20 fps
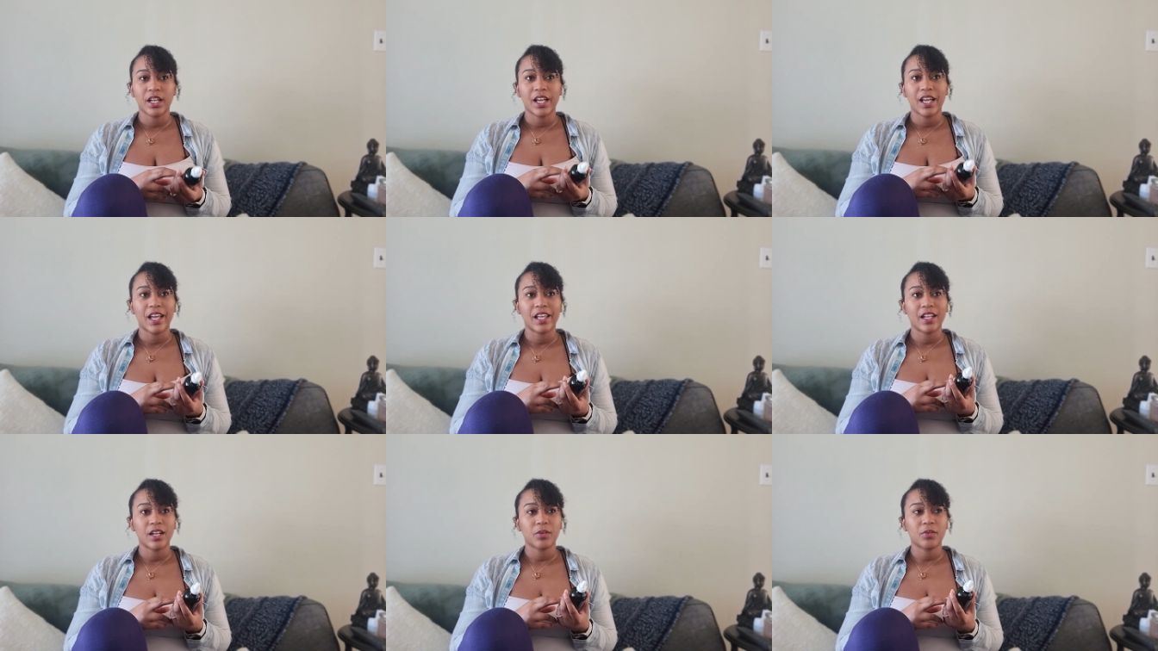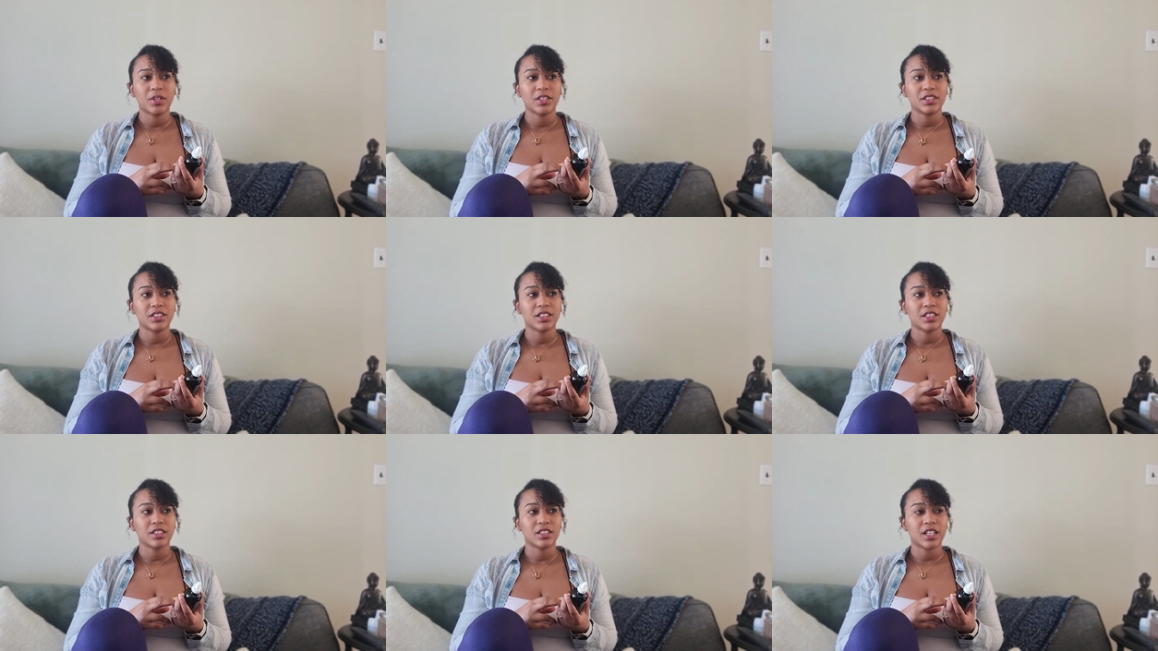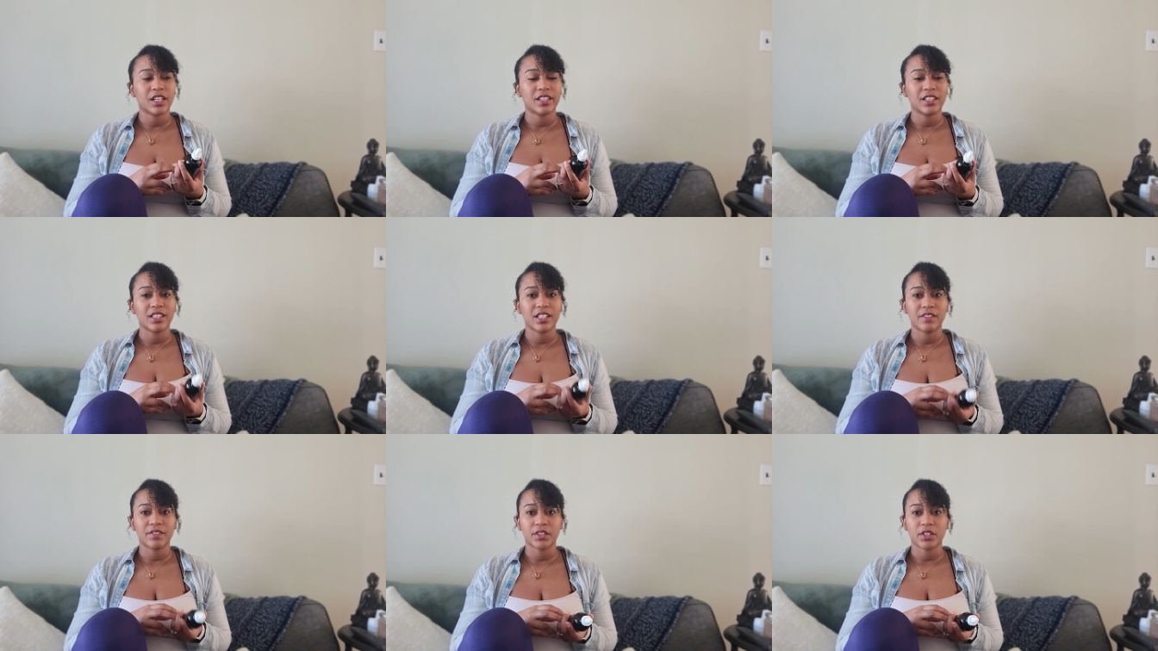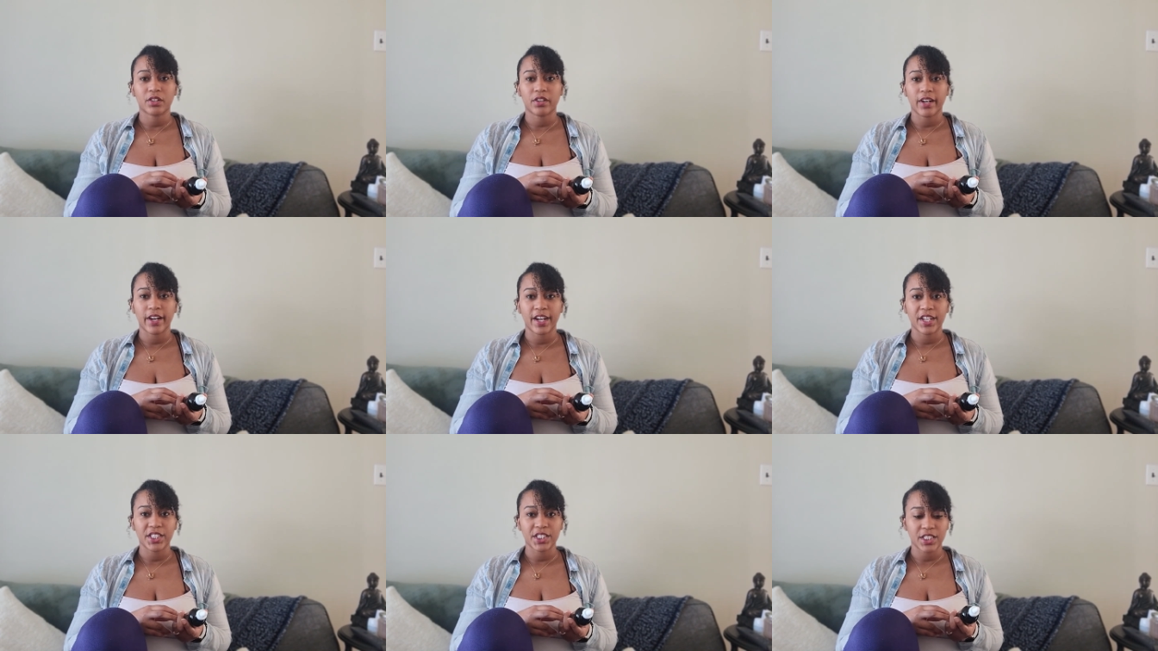And I didn't have a
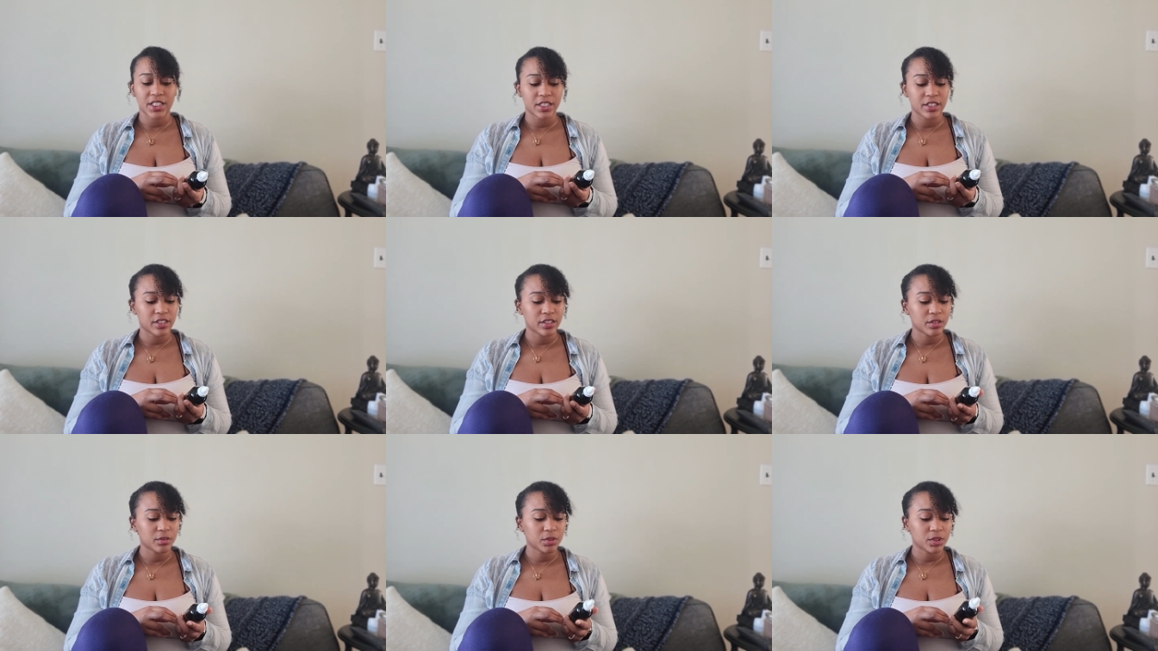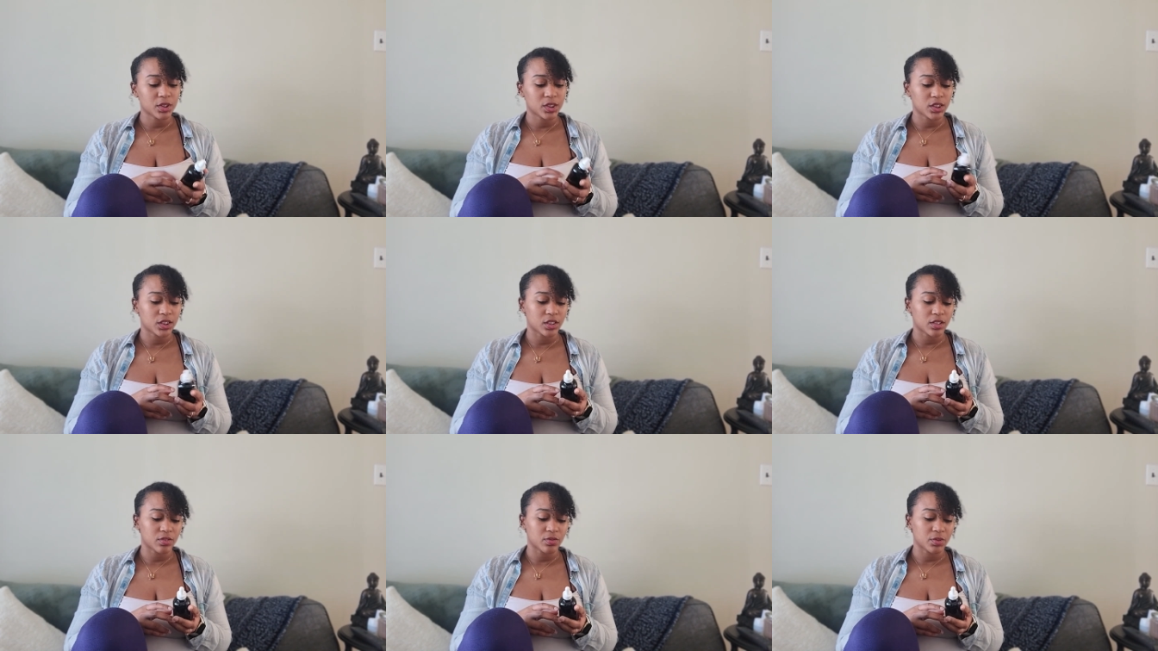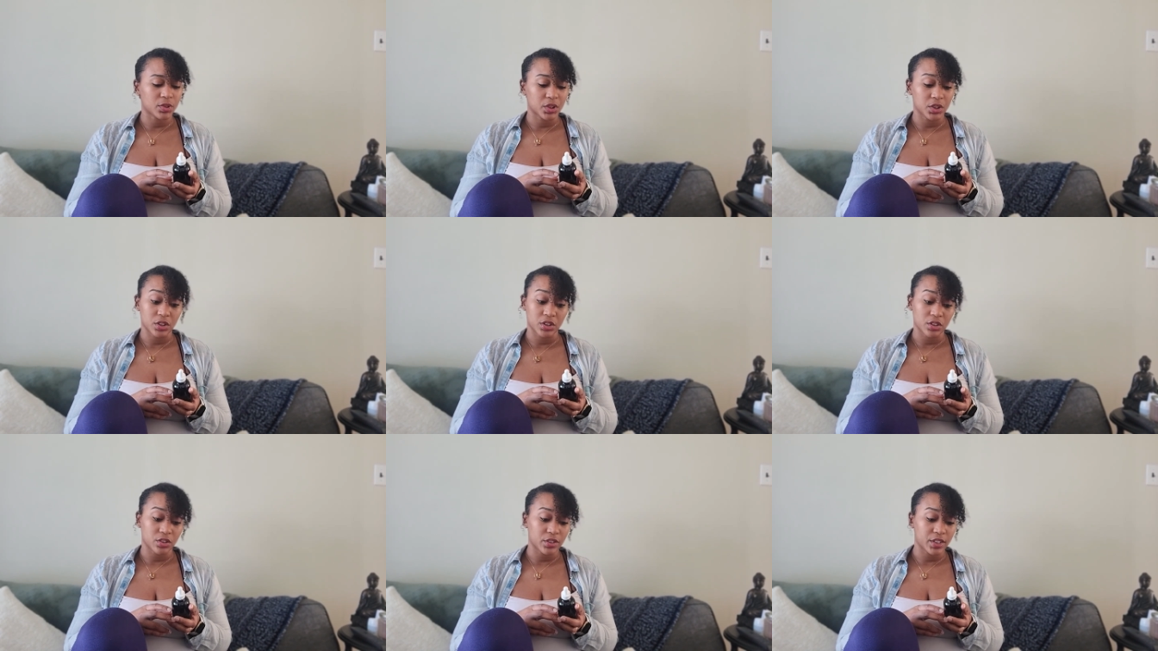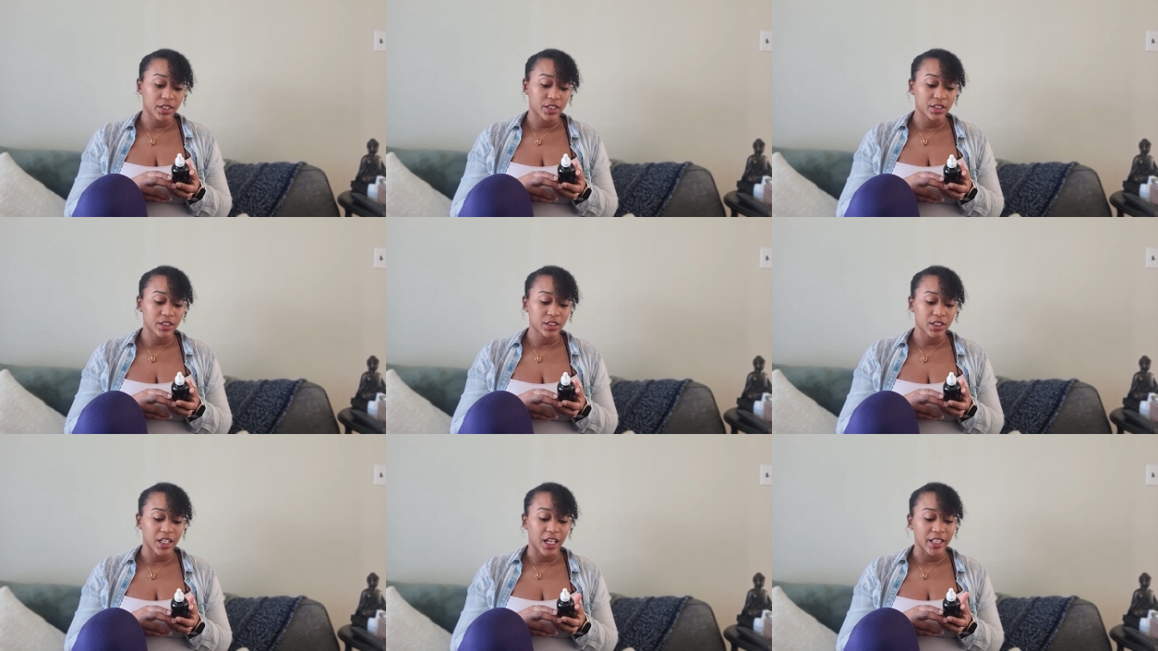crash either, which is
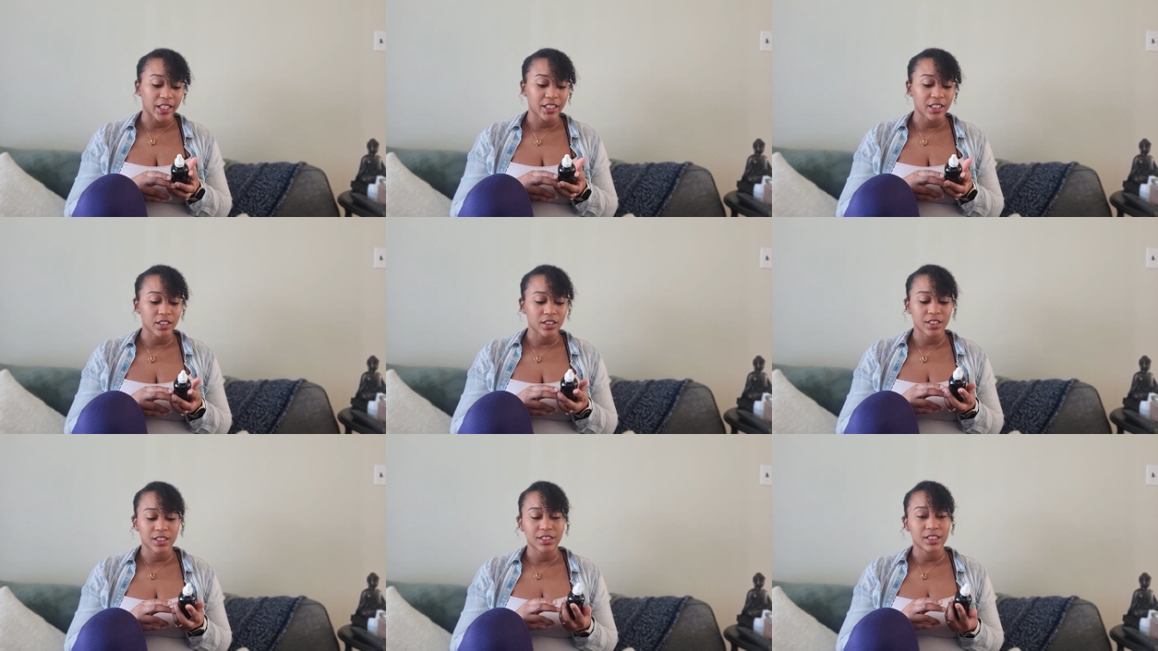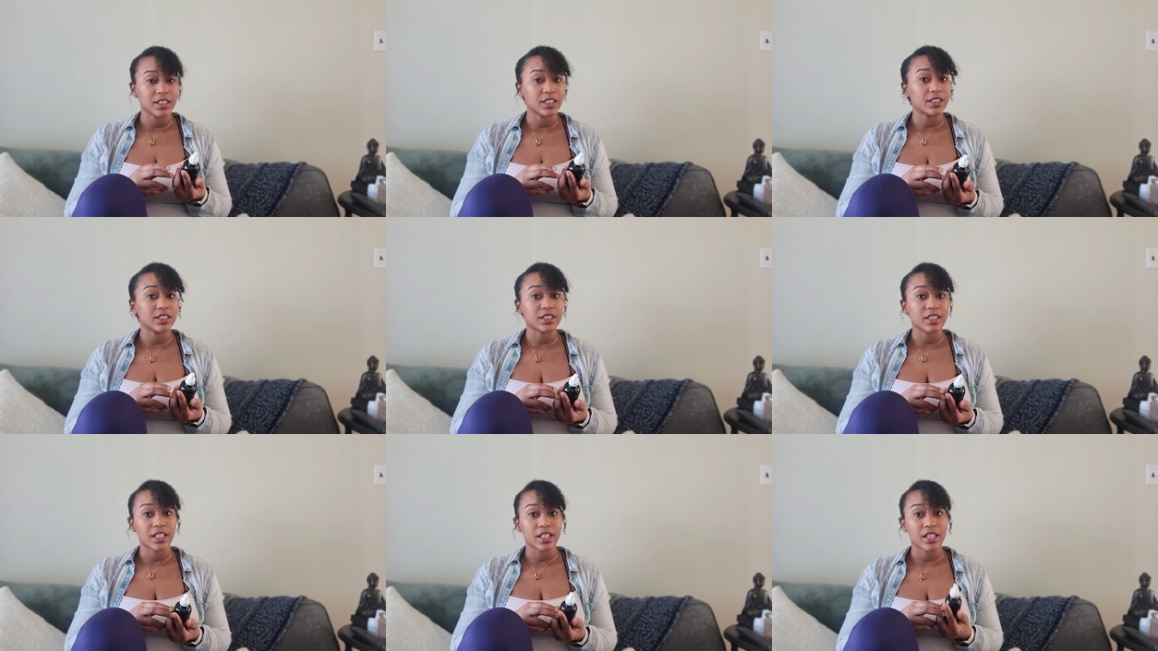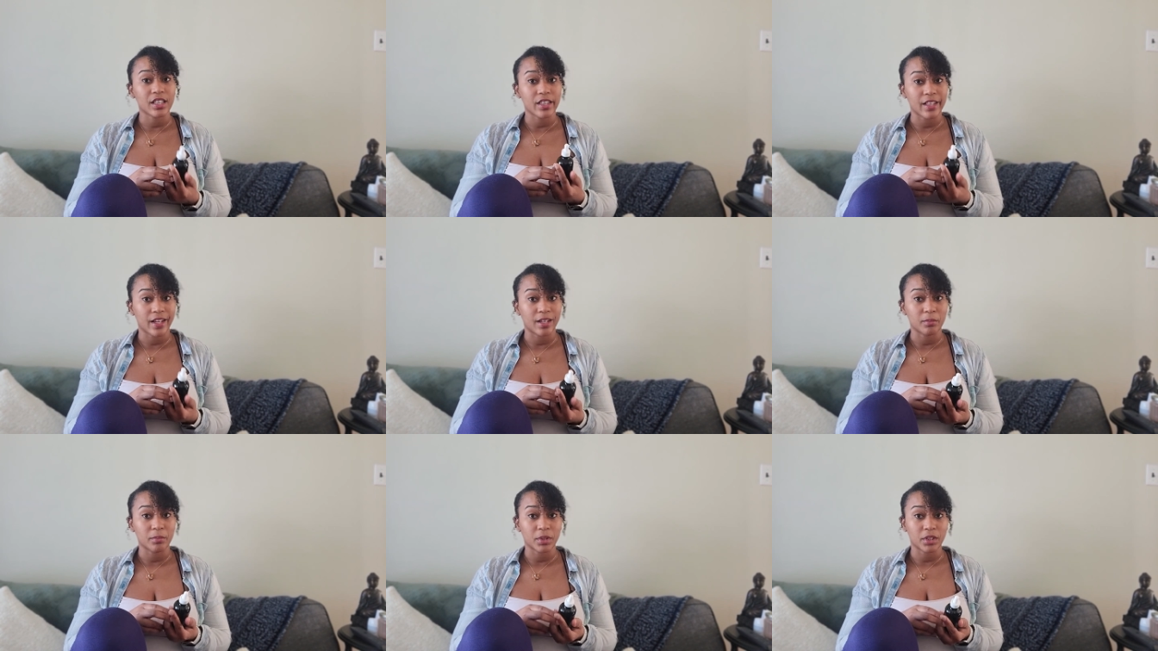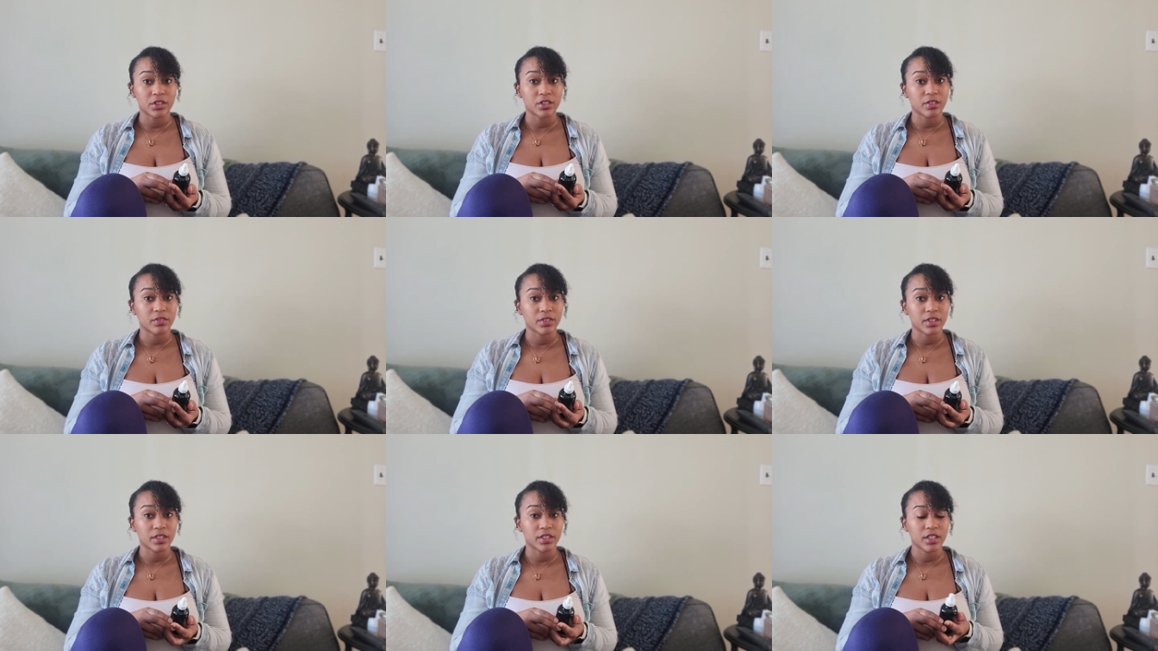strange. I think it's because I didn't take that much of
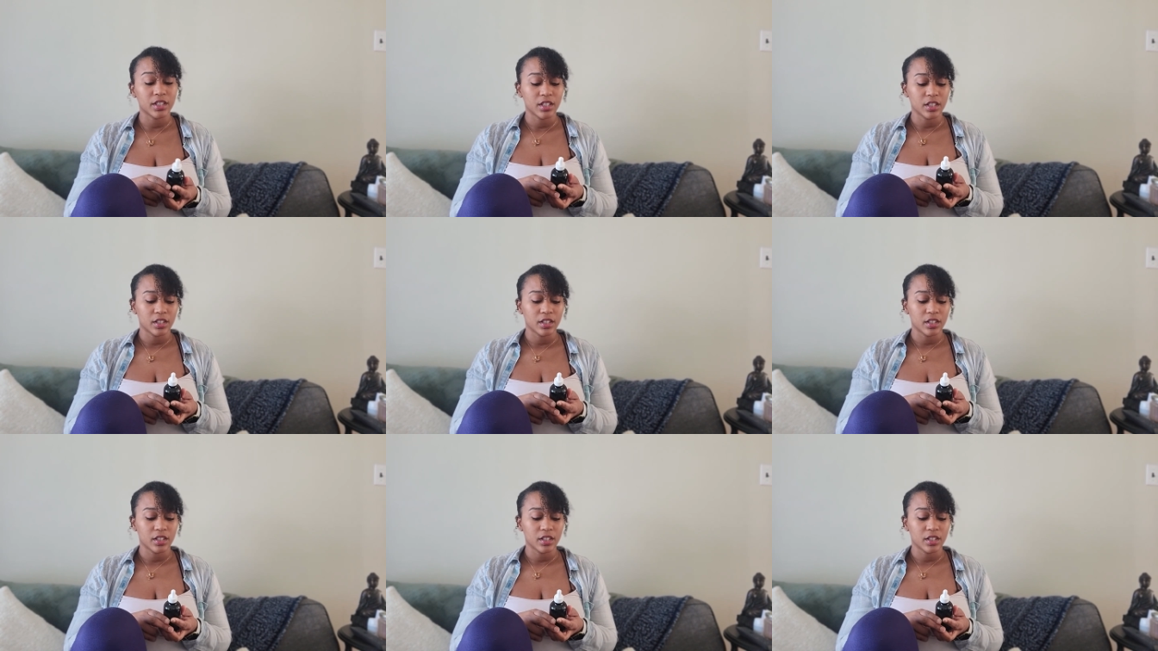it.